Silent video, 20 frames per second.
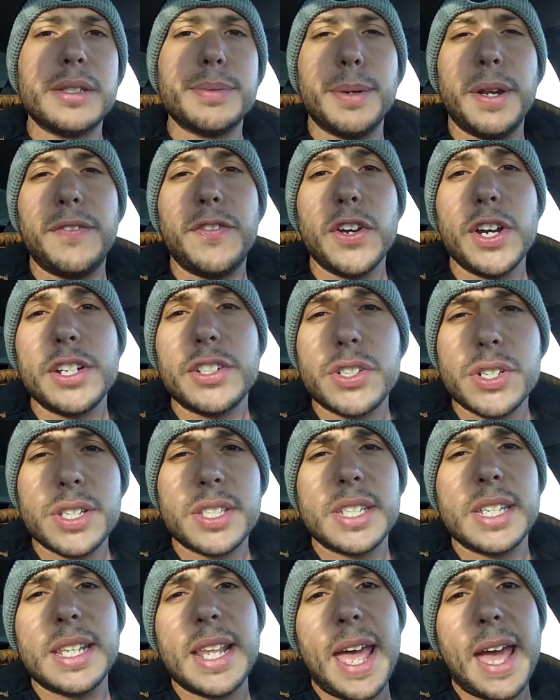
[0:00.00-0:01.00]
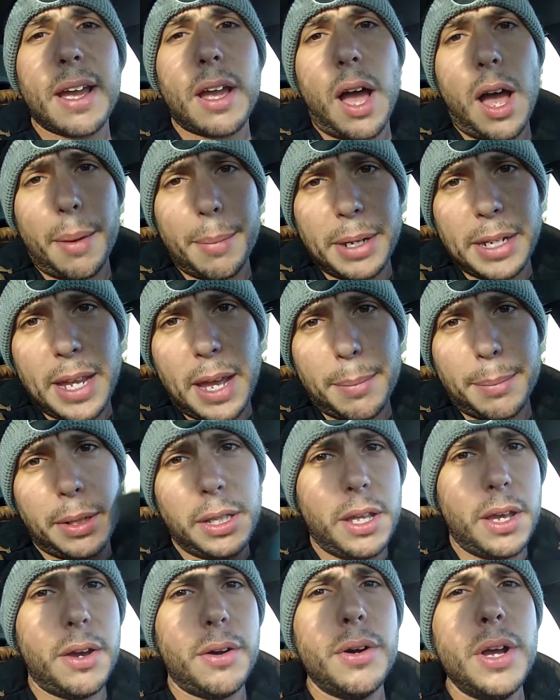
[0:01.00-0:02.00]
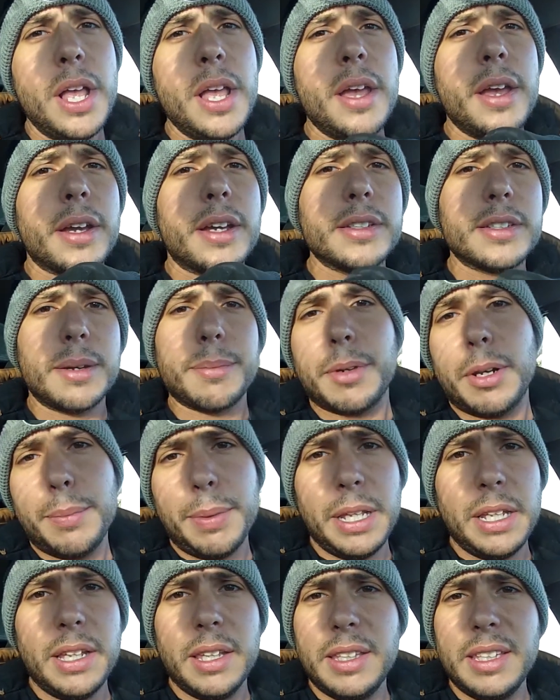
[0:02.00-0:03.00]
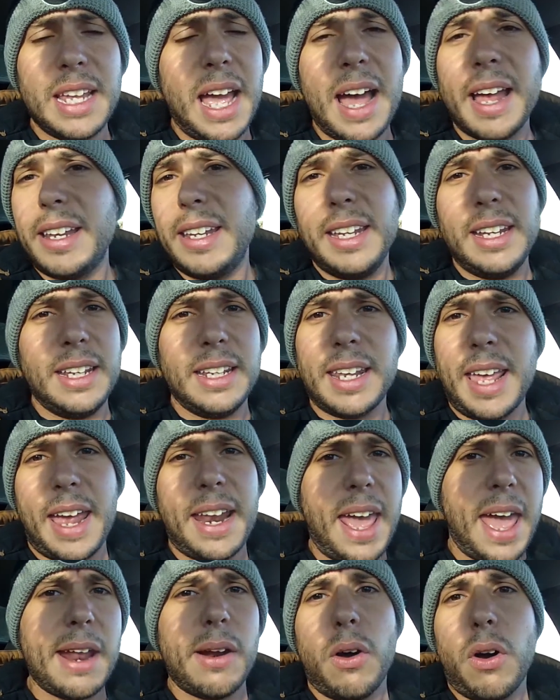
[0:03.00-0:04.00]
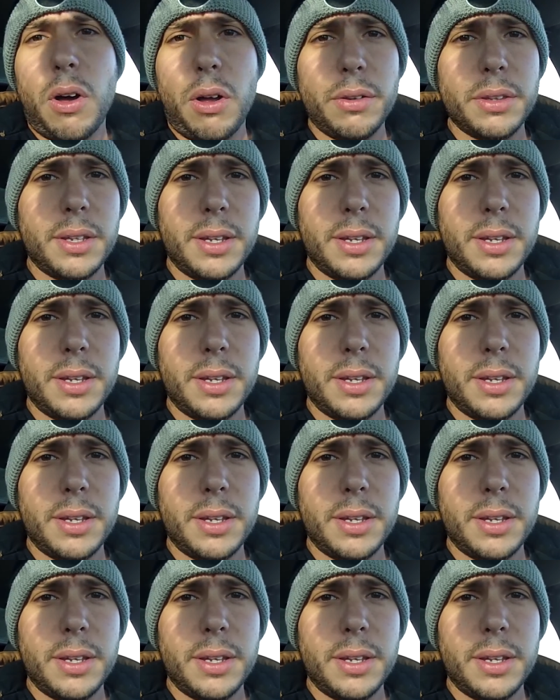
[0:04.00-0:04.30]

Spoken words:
But if you're interested in that, comment down below, because I'm going to be not needing that at all.